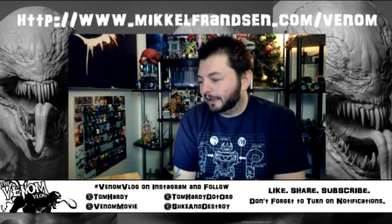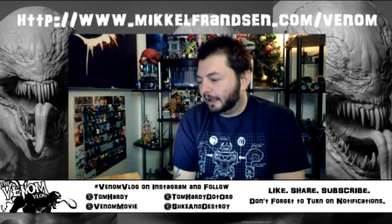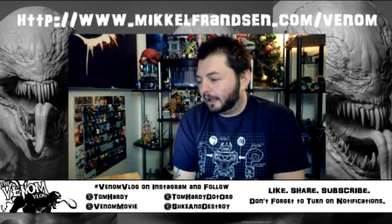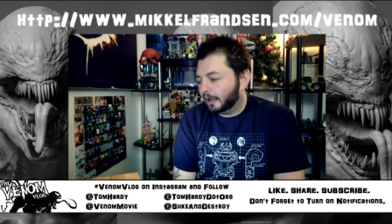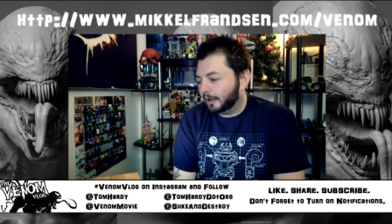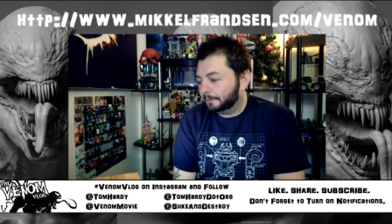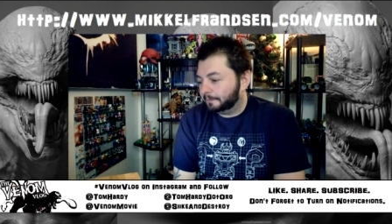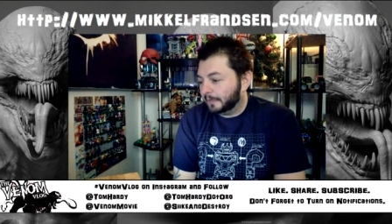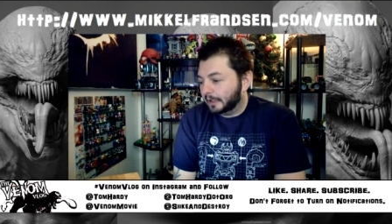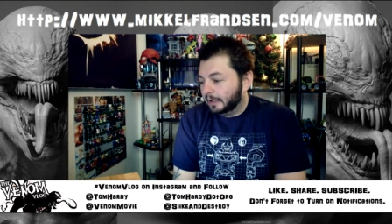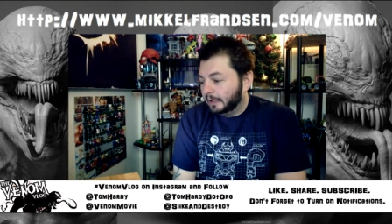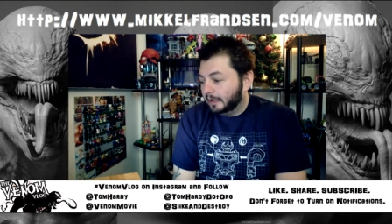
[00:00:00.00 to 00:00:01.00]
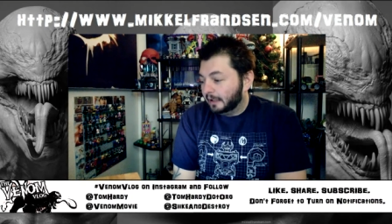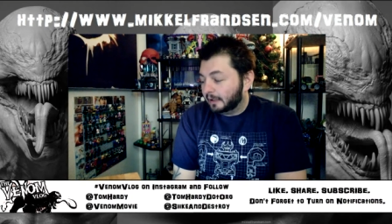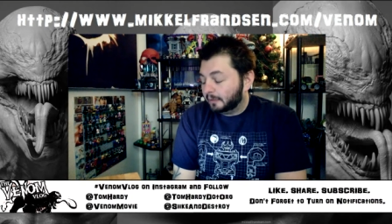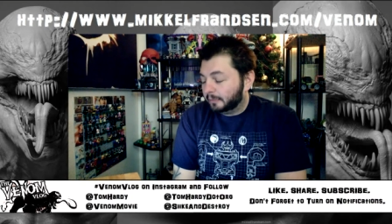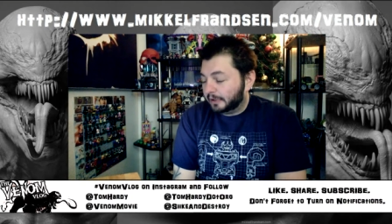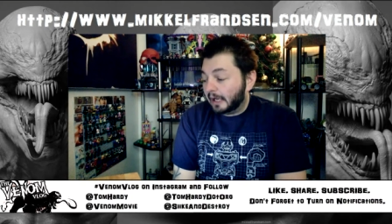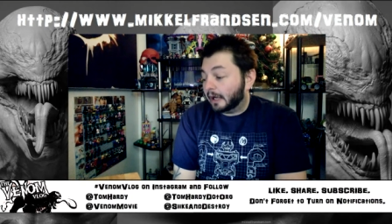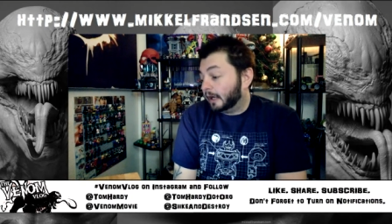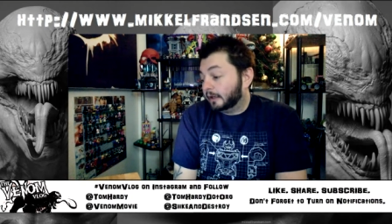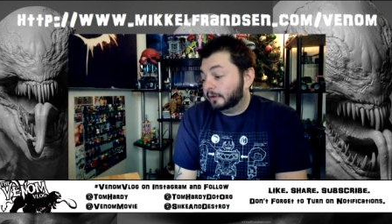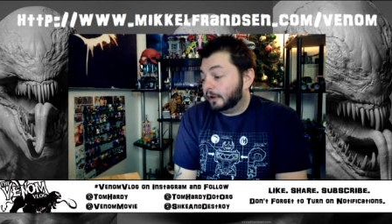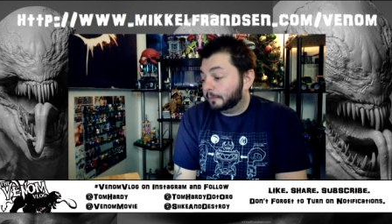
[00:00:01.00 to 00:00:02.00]
Um, but yeah,
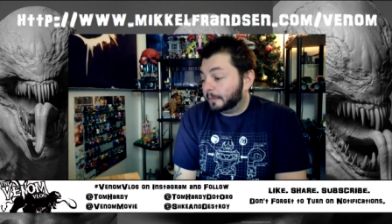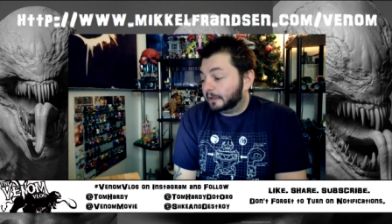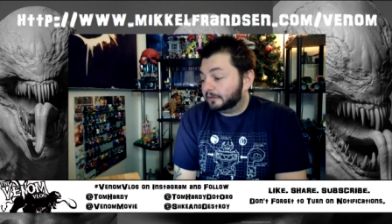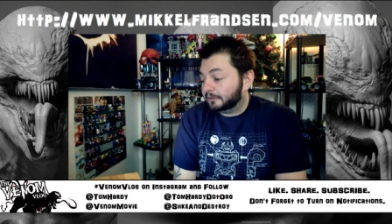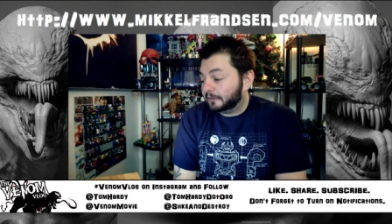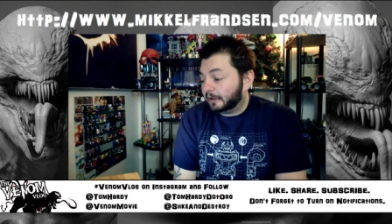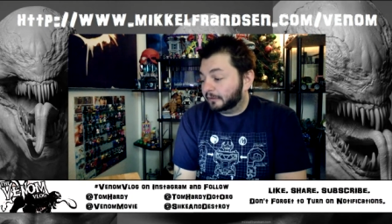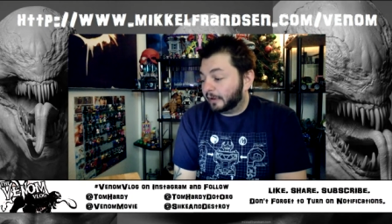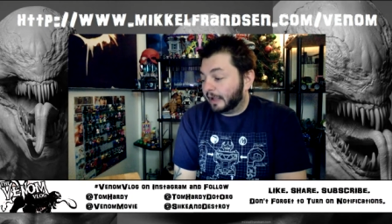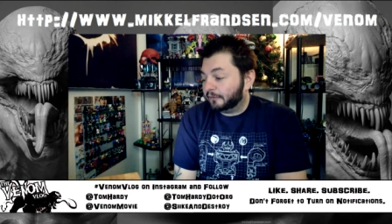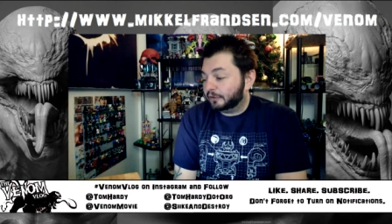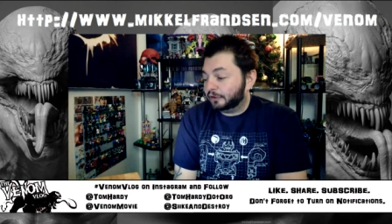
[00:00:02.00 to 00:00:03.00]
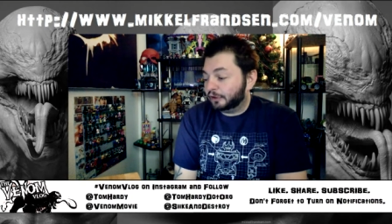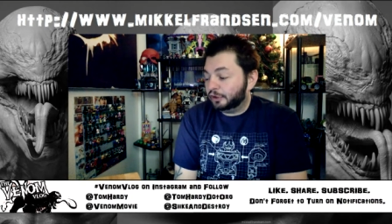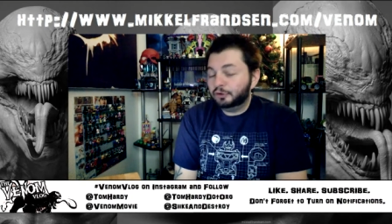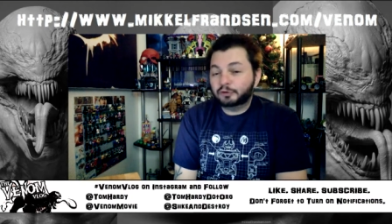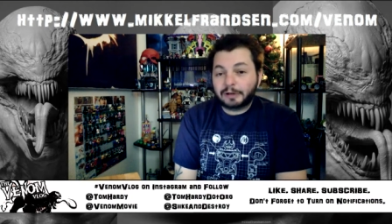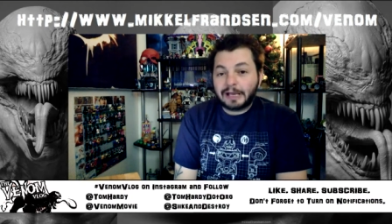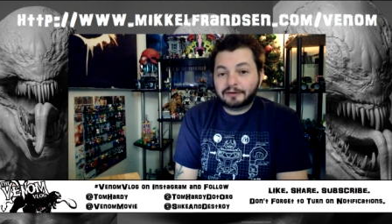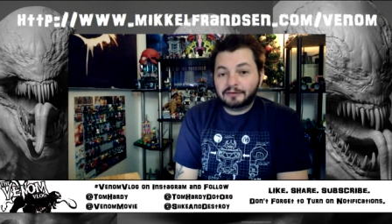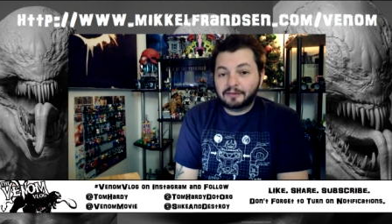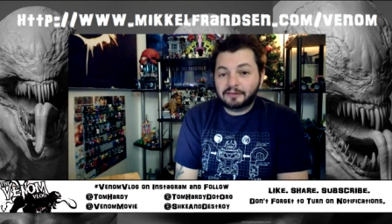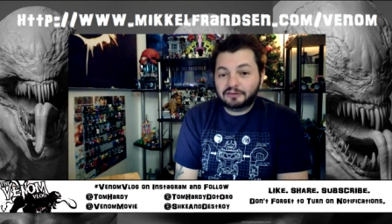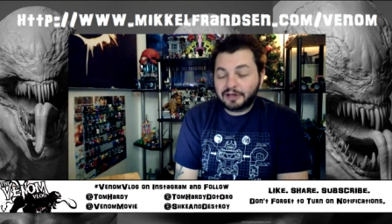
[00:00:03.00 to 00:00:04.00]
I don't know. I just I don't have a huge
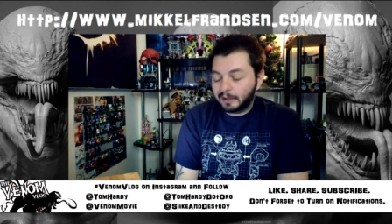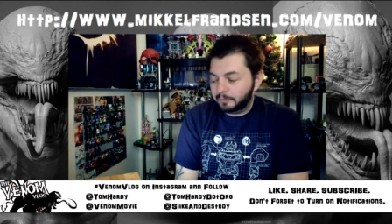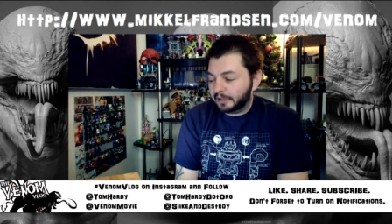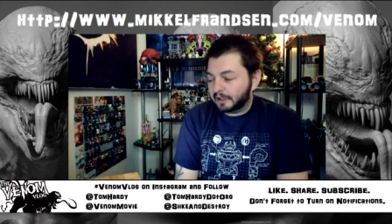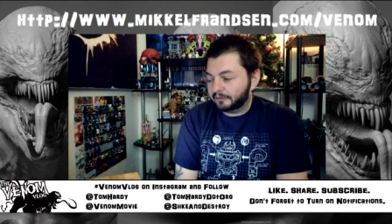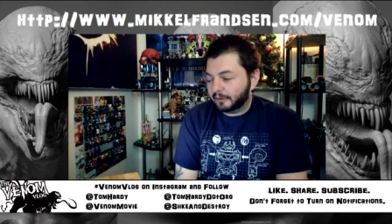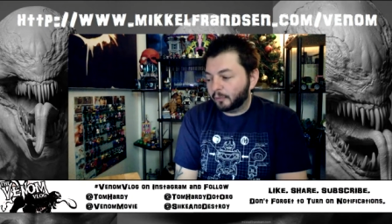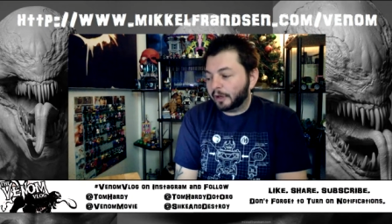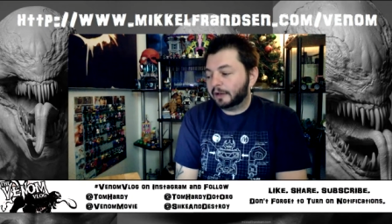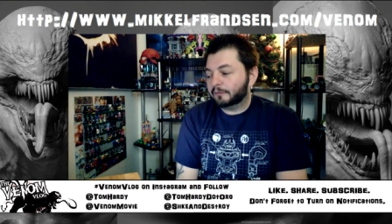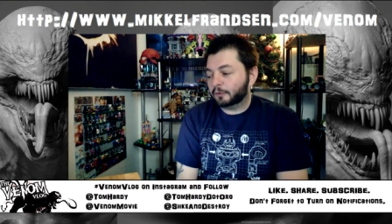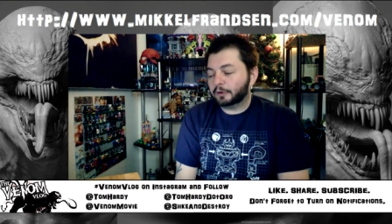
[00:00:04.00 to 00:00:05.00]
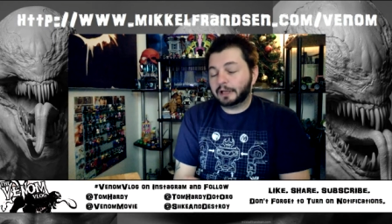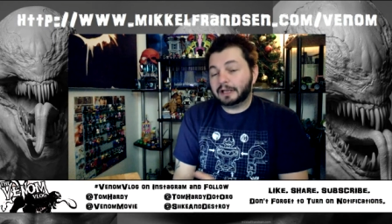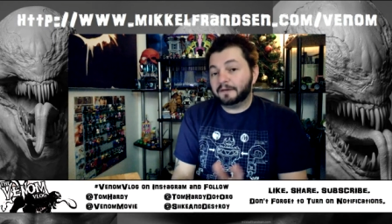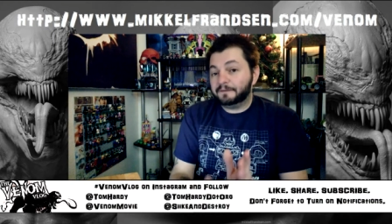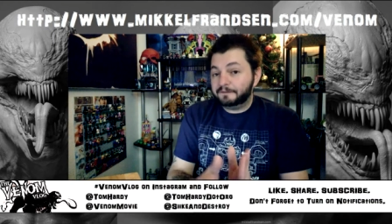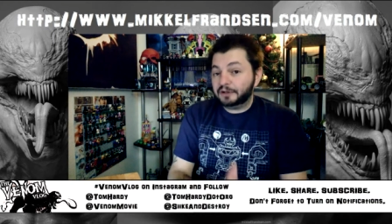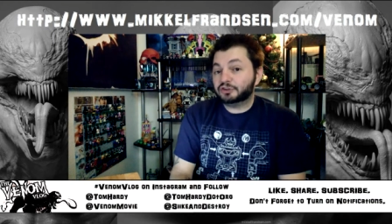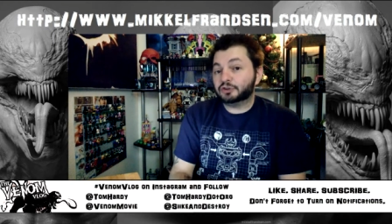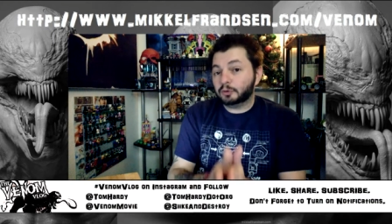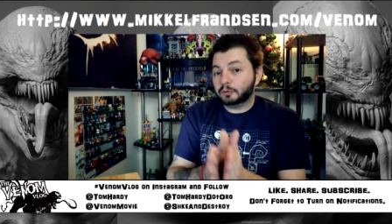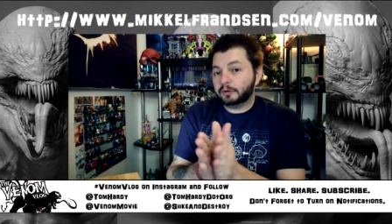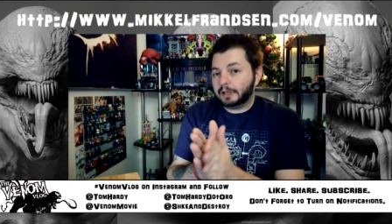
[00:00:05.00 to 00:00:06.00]
reaction to this yet because I'm waiting for like an
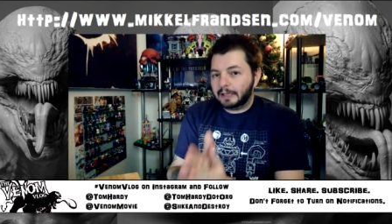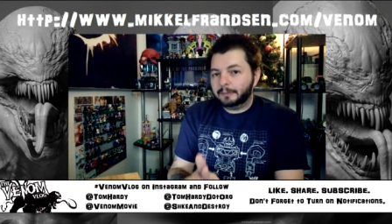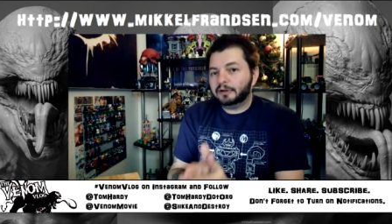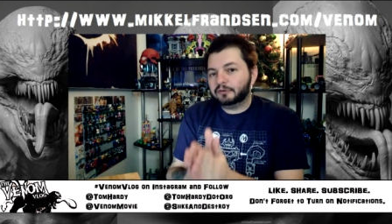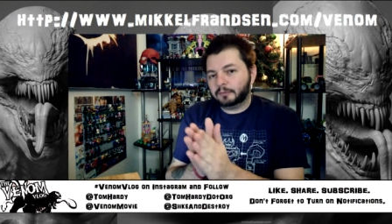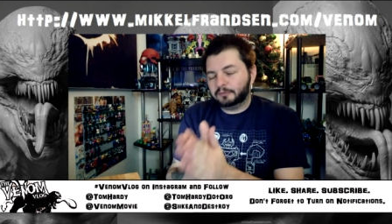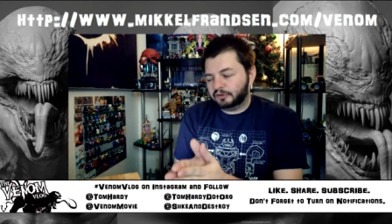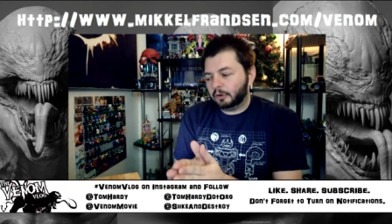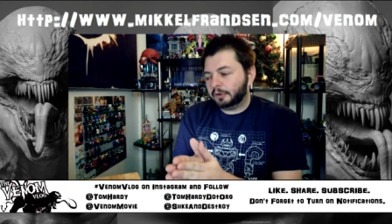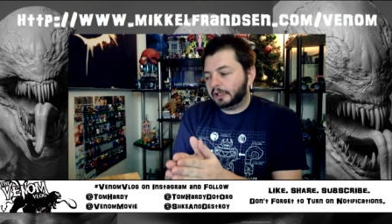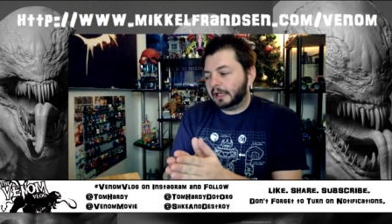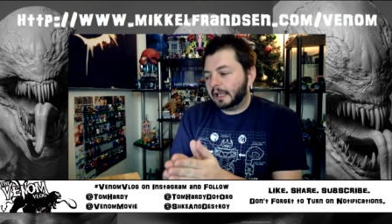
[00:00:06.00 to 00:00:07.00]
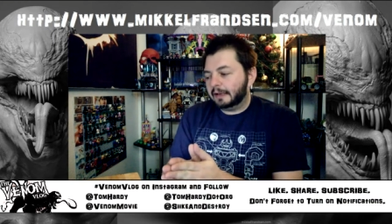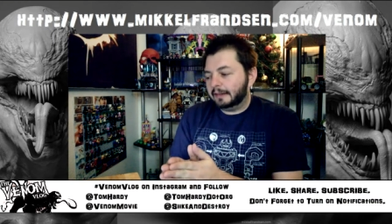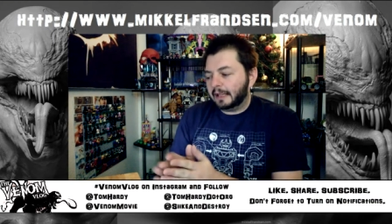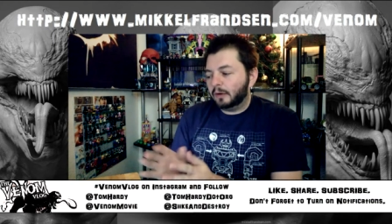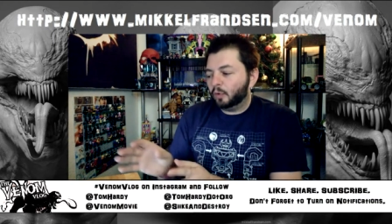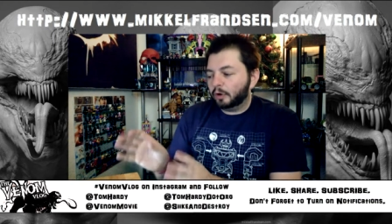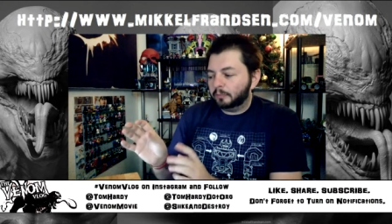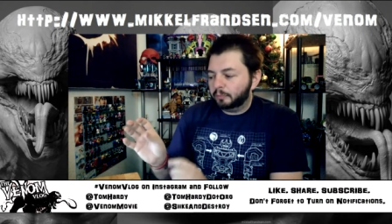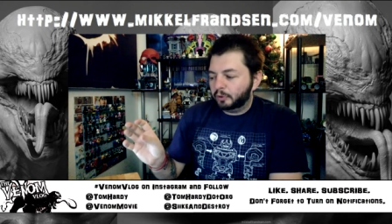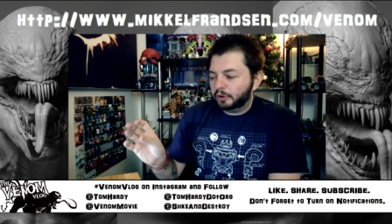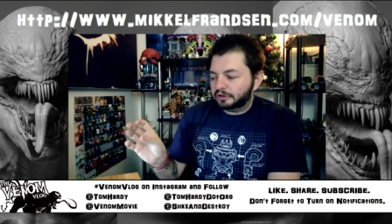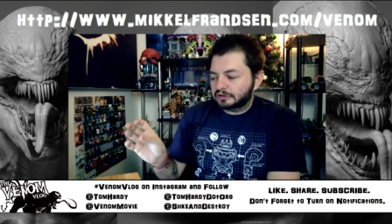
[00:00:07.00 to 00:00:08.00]
official image from Sony, and they wouldn't
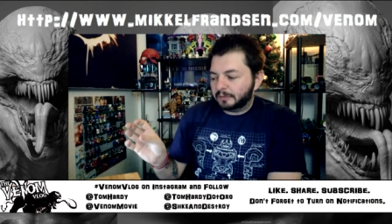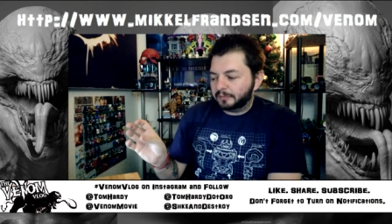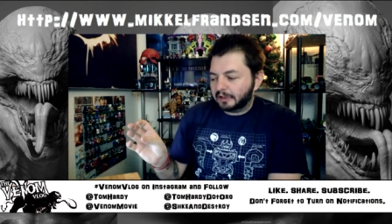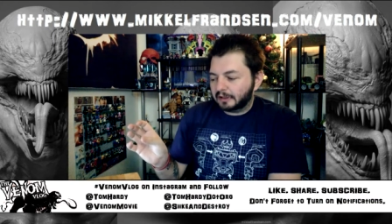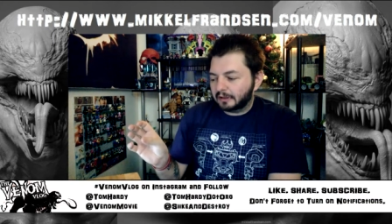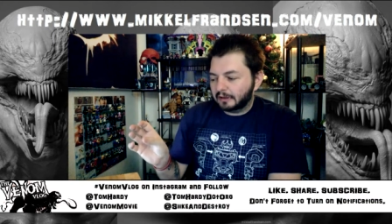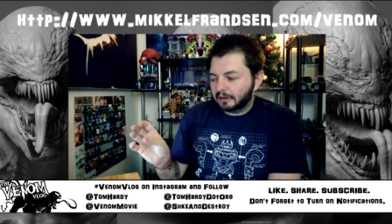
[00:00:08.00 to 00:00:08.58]
put something